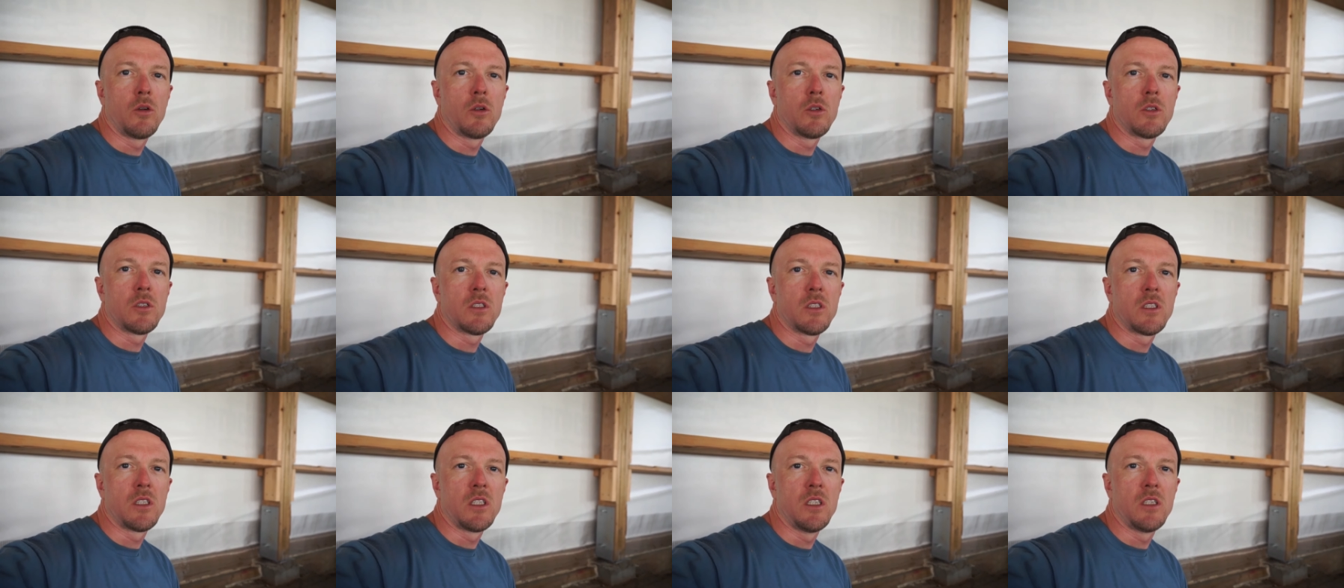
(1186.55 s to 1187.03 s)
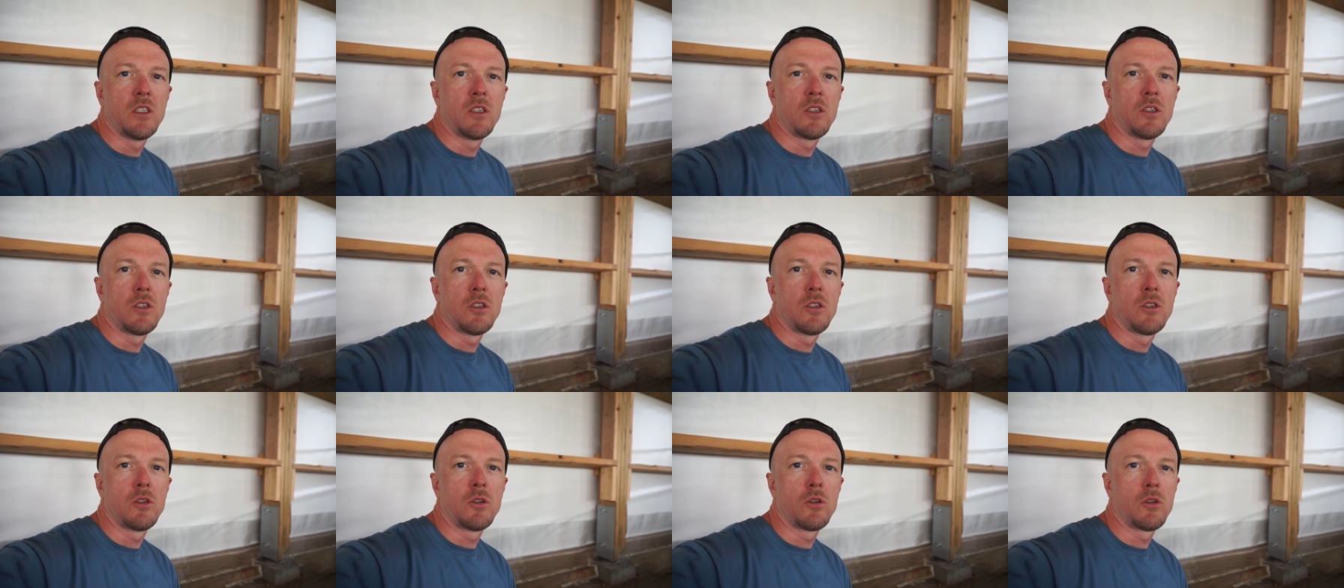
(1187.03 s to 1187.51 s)

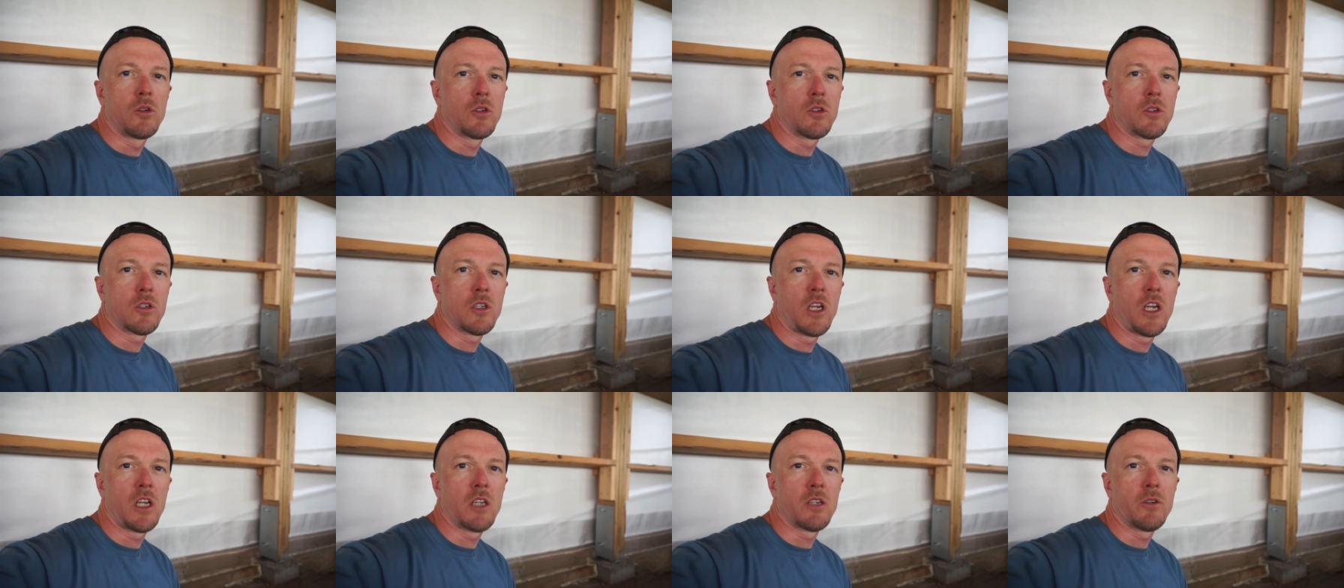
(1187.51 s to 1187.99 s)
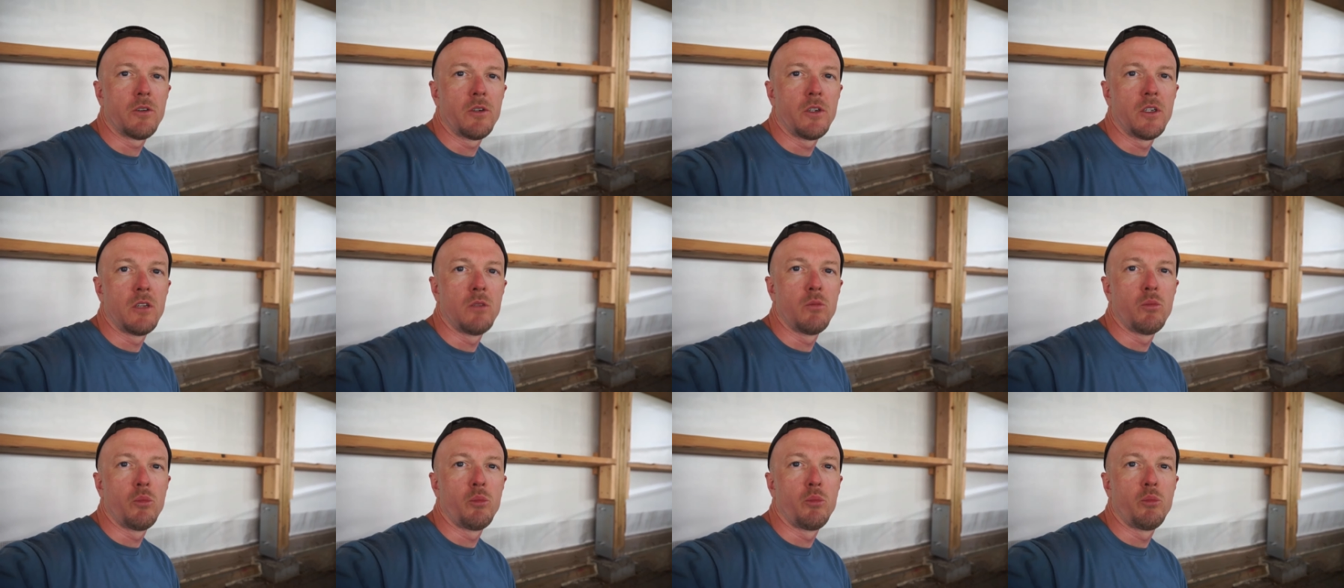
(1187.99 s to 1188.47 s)
steel, or
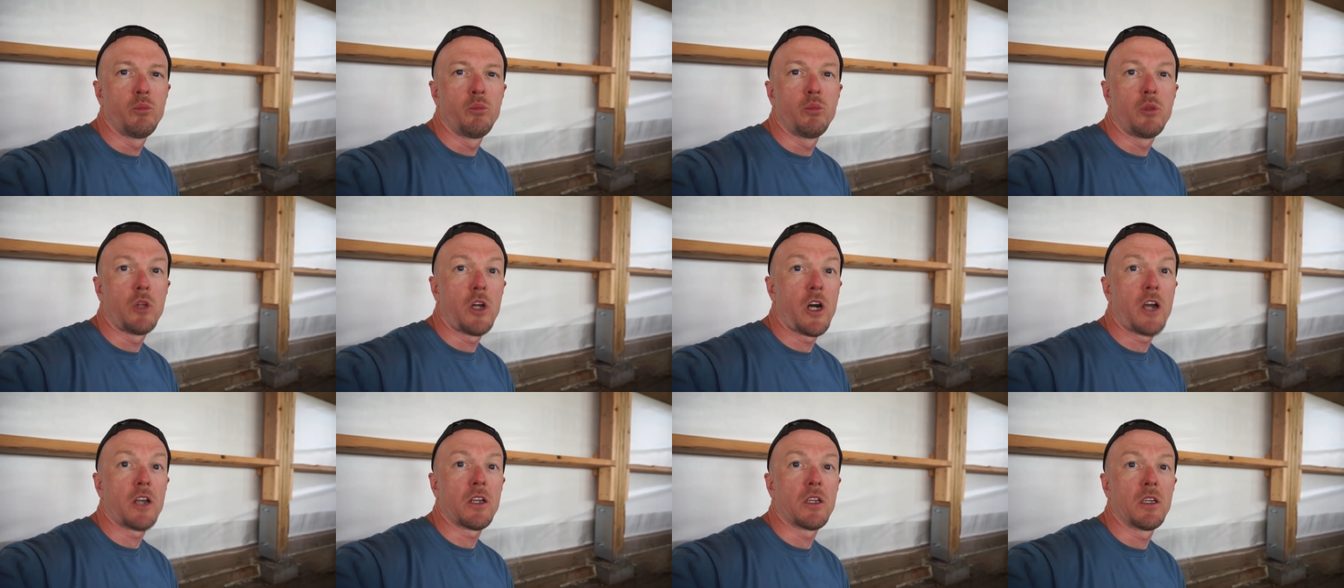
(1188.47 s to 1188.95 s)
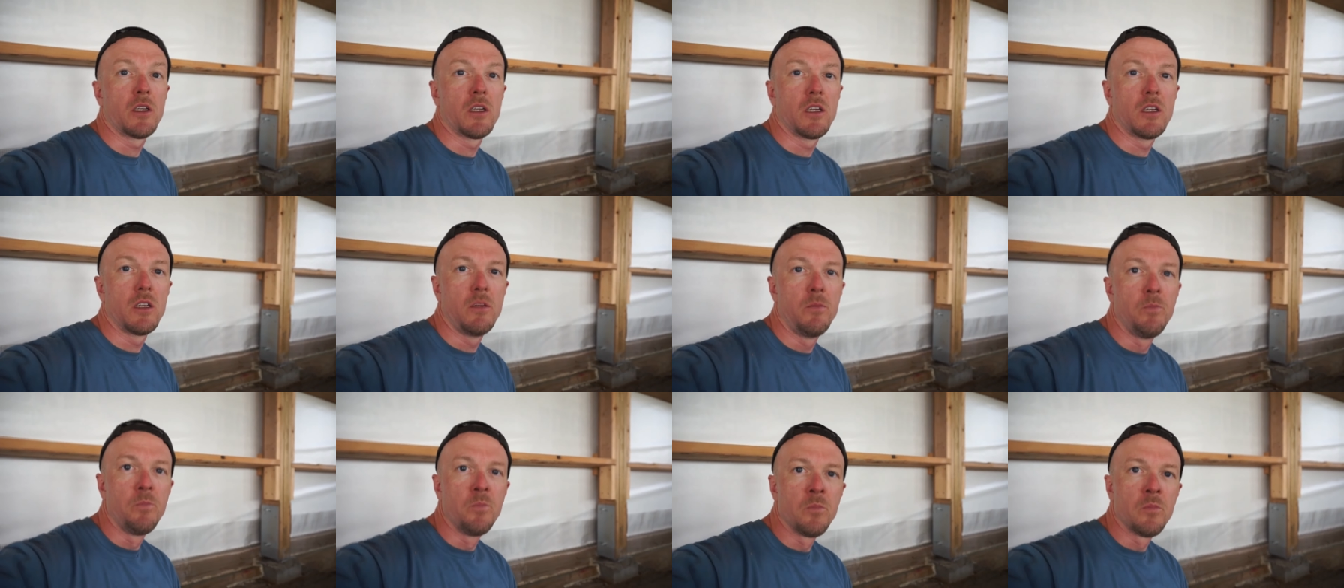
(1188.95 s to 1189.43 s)
concrete blocking
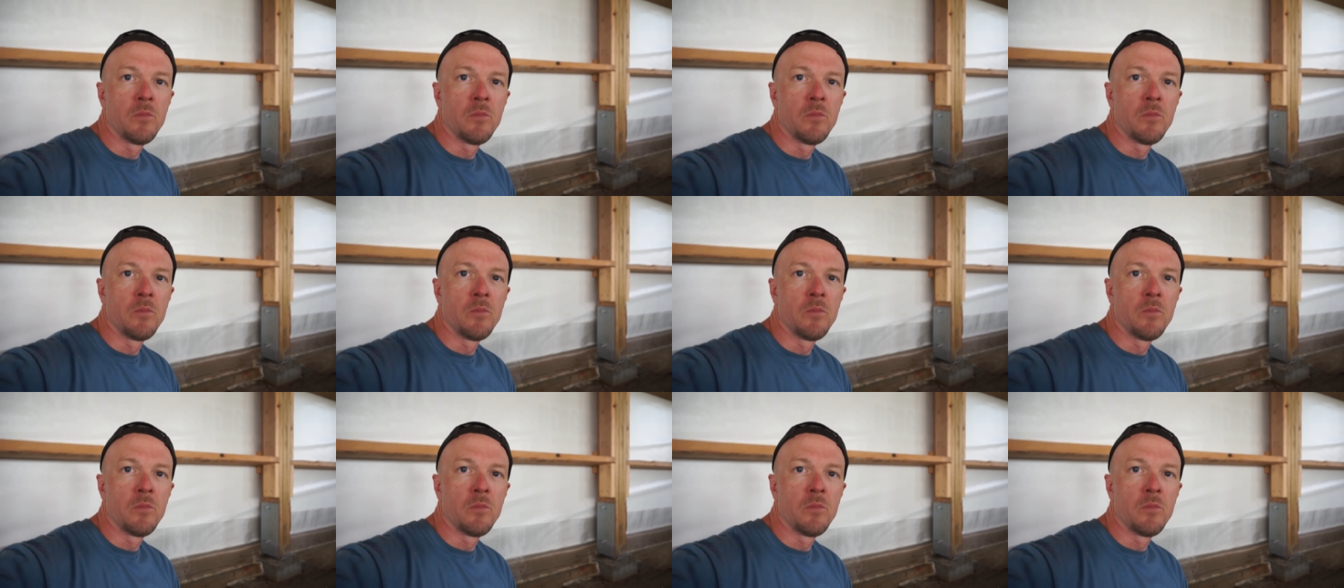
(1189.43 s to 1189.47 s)
it.